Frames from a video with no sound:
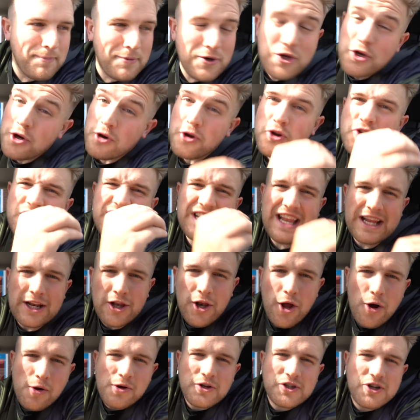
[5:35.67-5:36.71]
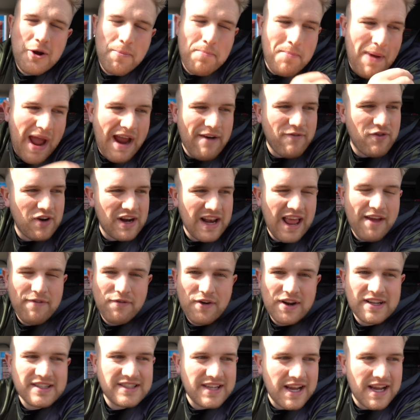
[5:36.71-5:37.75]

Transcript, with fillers: And you know, you see like Logan's got Maverick left, right, and